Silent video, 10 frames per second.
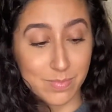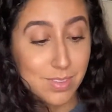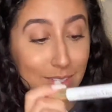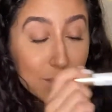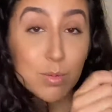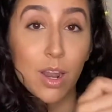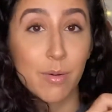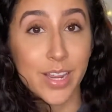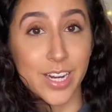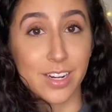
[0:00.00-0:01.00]
Subscribe
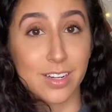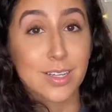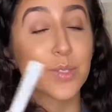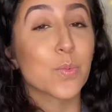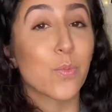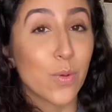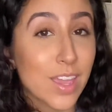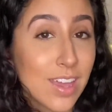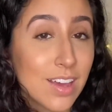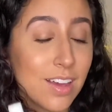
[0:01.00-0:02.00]
right here because
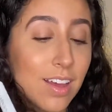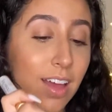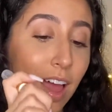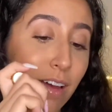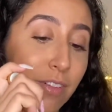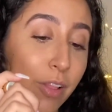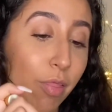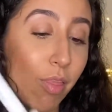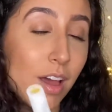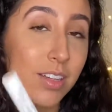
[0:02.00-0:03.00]
we have a
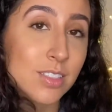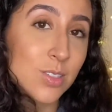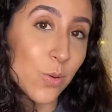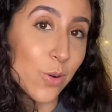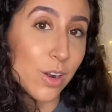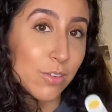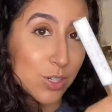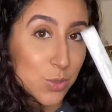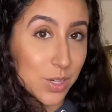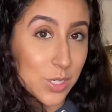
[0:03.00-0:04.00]
lot in store for
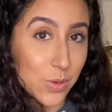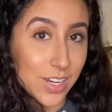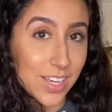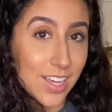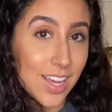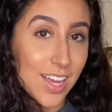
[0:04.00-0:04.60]
2020.